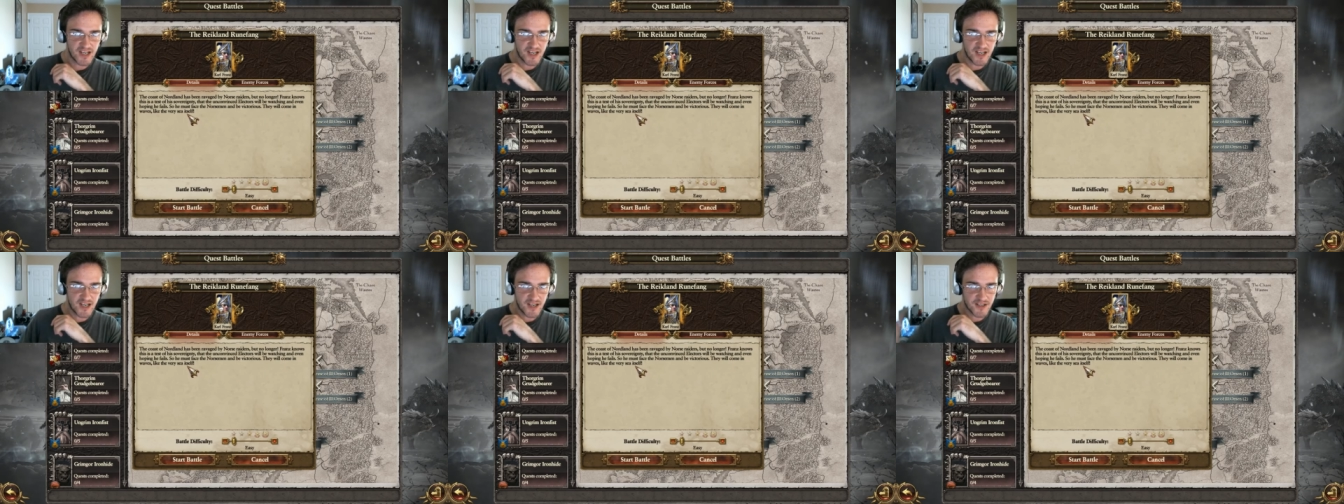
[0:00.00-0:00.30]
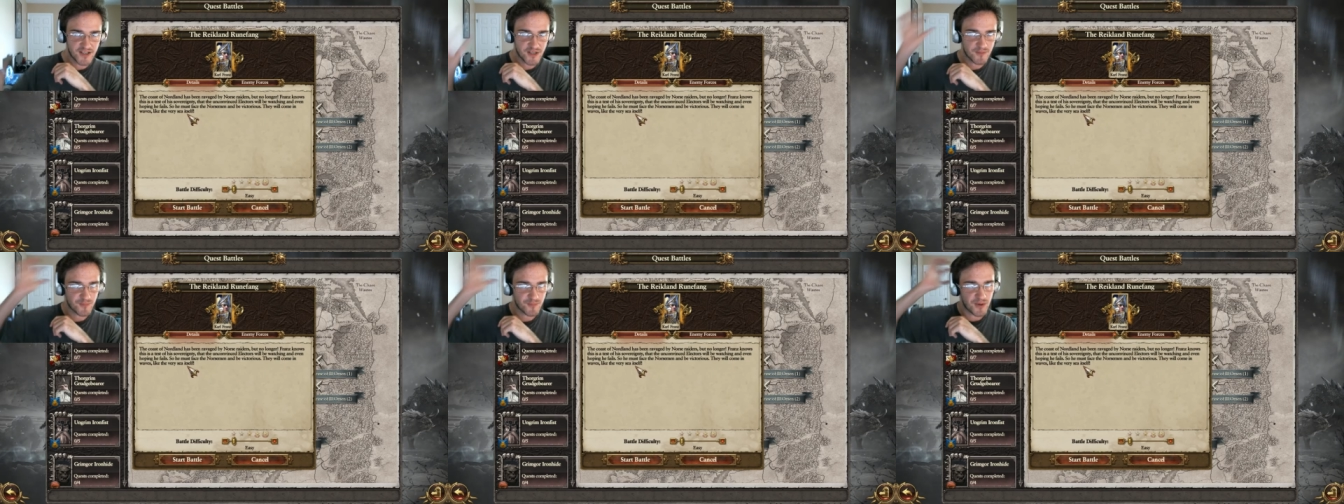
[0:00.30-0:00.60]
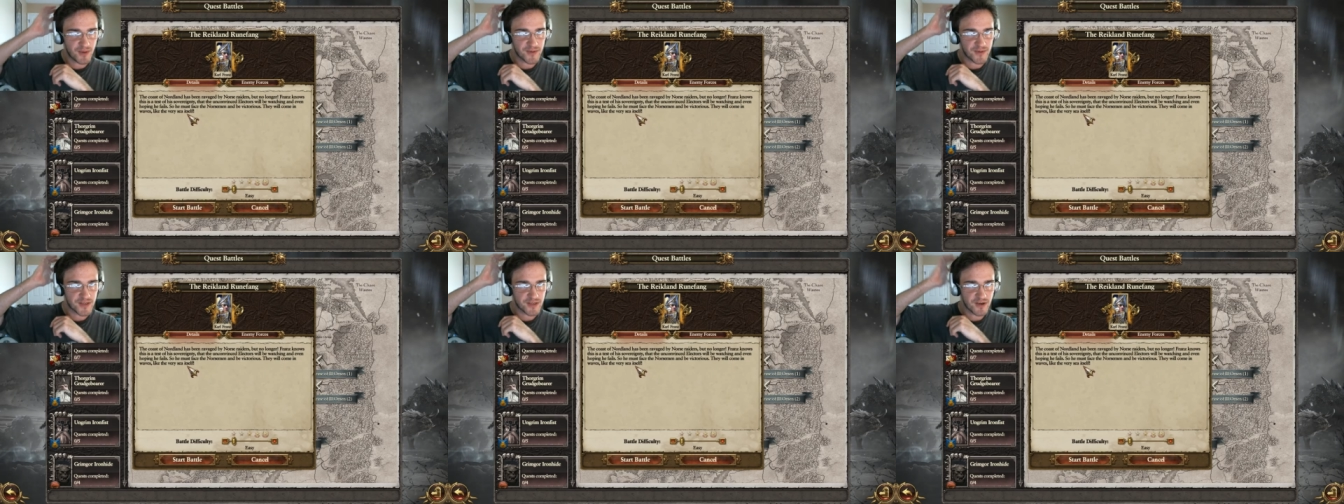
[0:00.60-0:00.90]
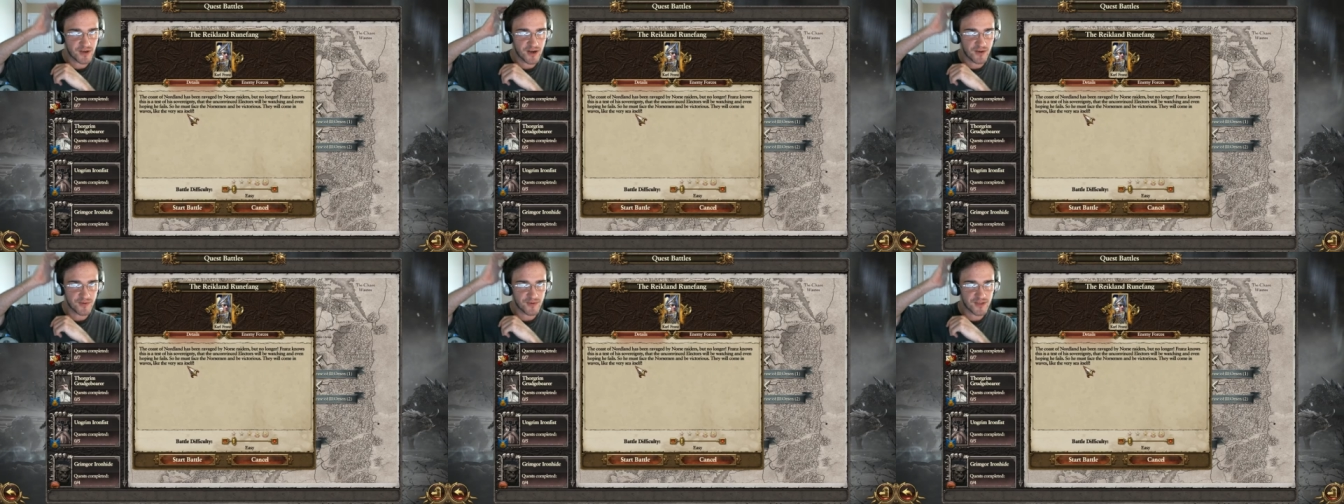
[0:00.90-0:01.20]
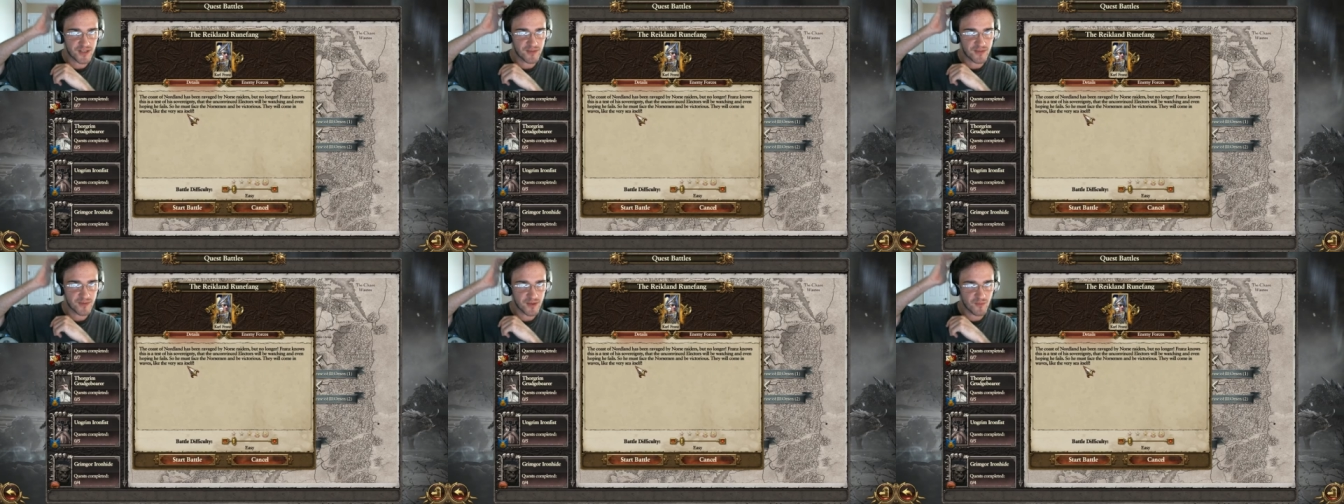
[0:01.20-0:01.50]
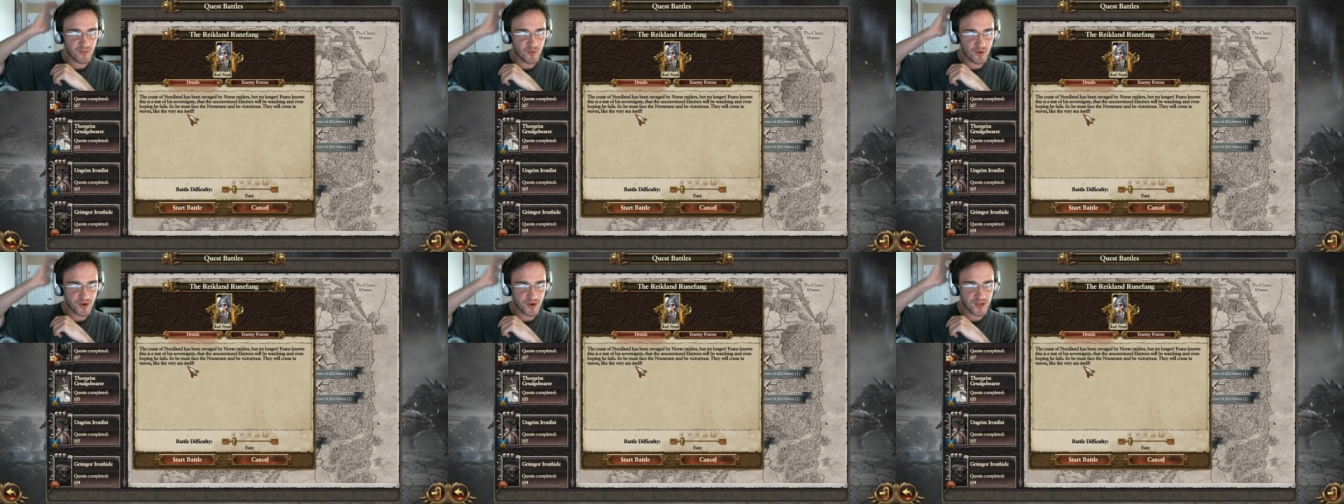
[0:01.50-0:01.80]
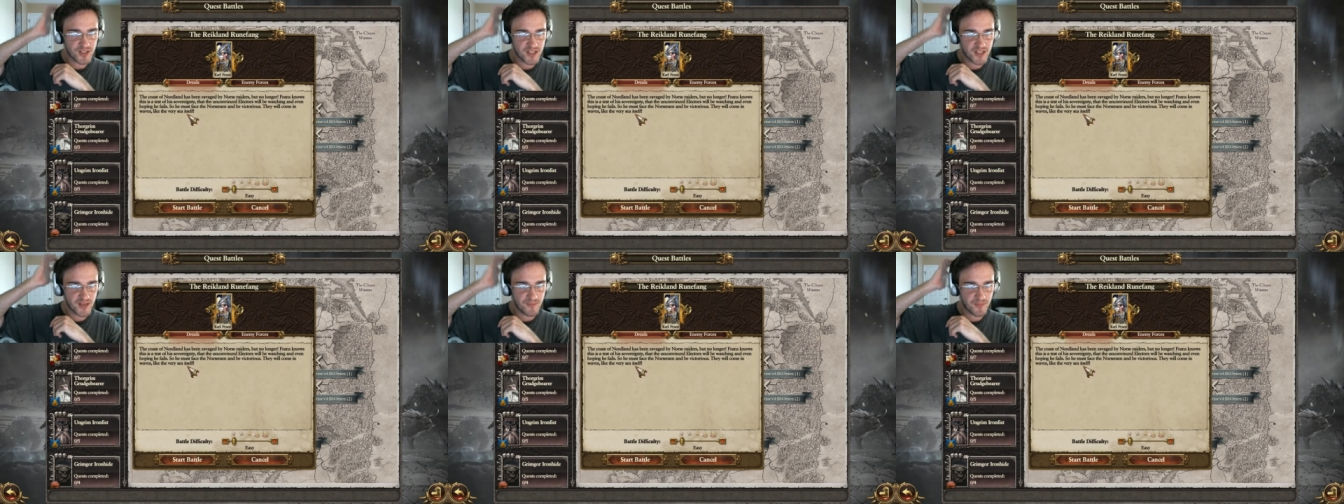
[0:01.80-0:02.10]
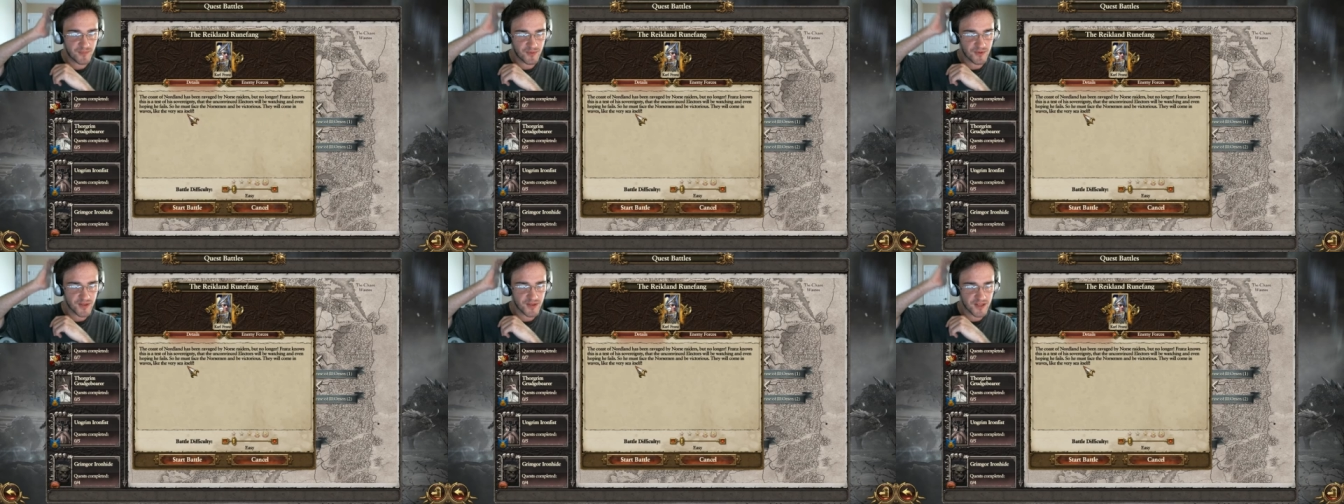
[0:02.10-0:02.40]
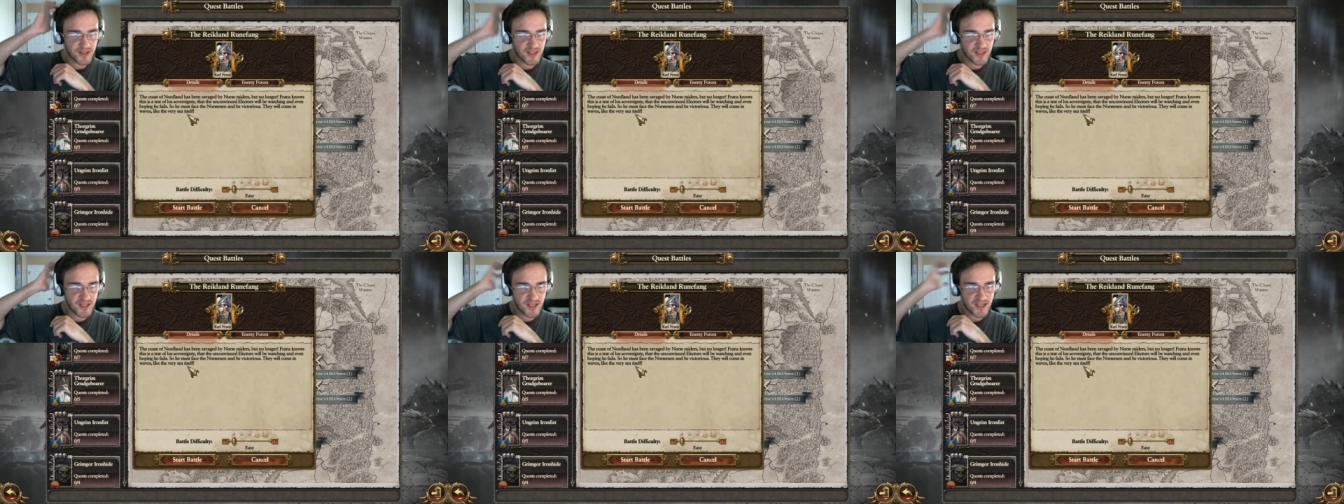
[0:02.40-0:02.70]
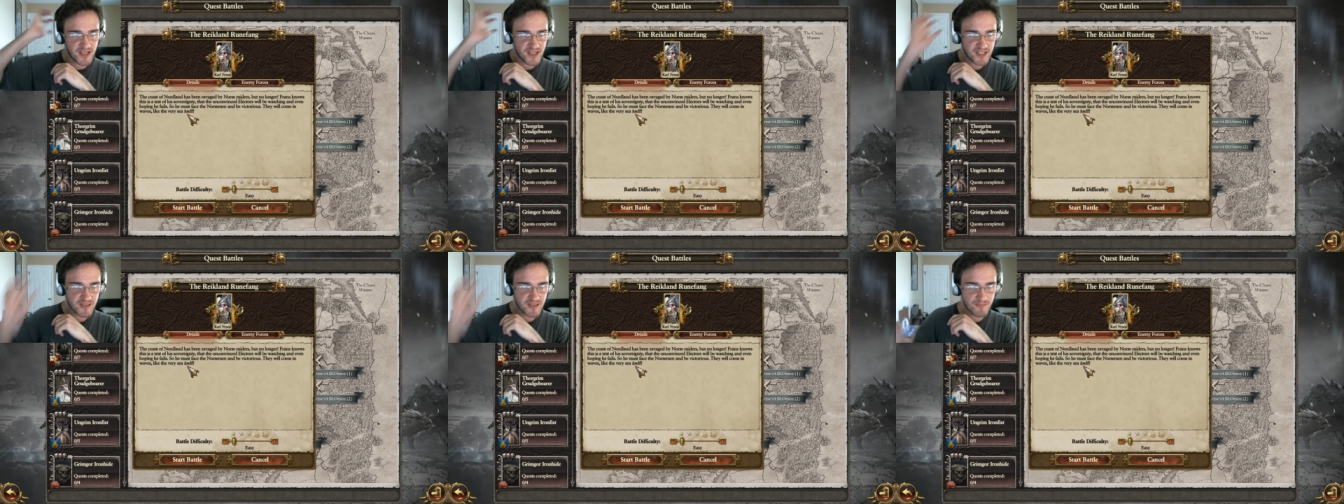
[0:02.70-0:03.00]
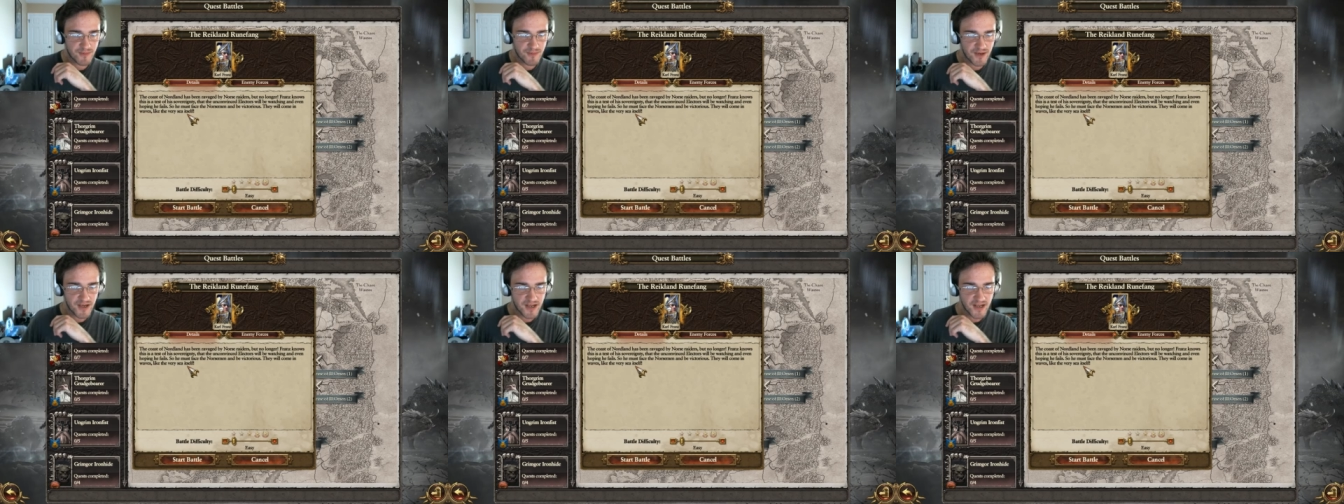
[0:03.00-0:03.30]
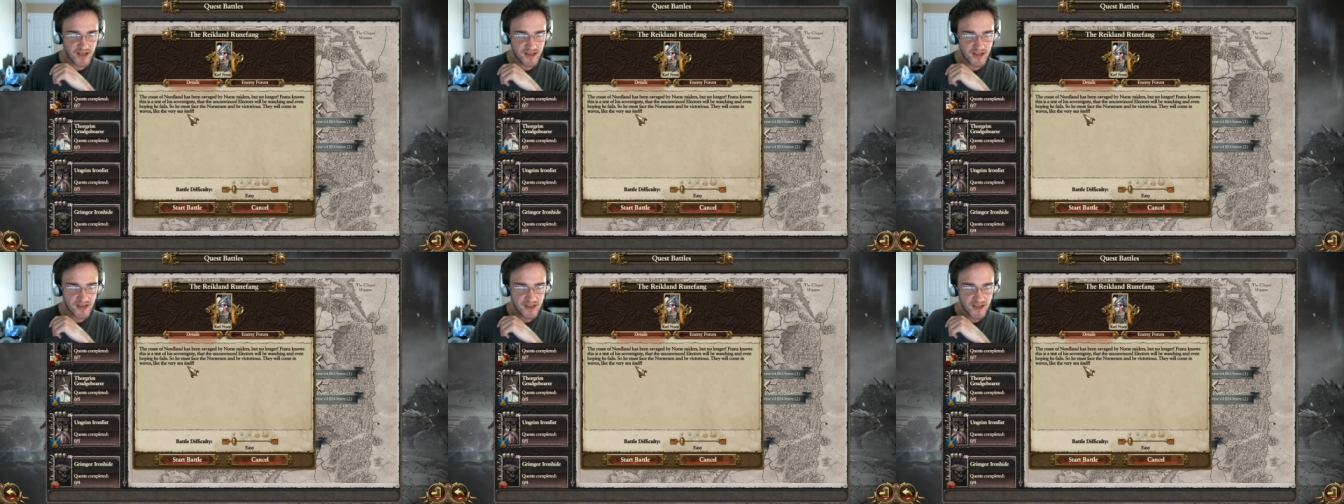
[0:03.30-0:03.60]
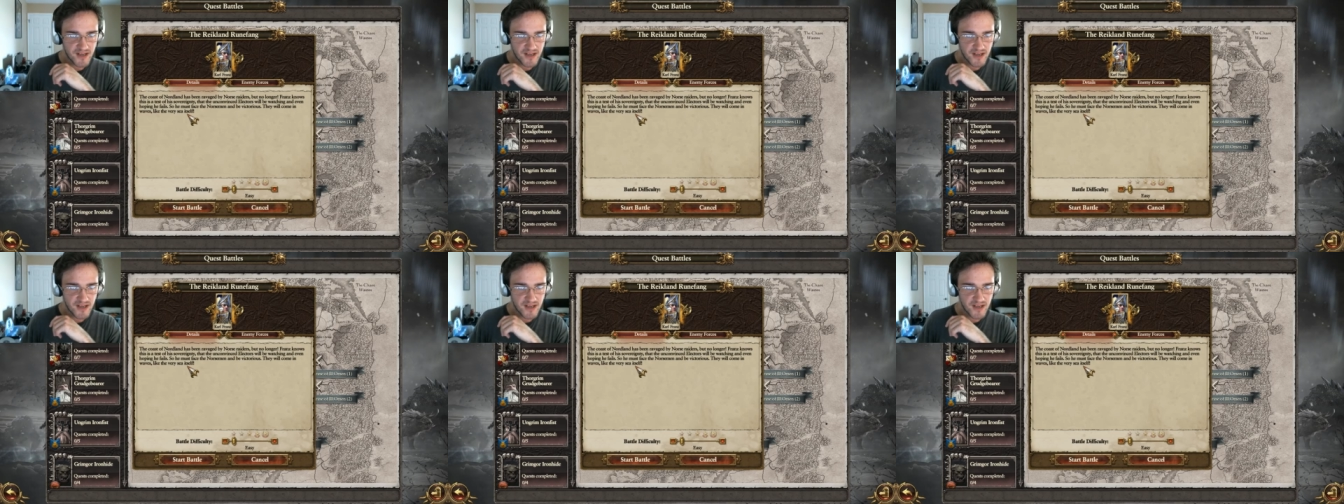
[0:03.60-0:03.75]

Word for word: Uh, I should probably start out with something more simple than this, but...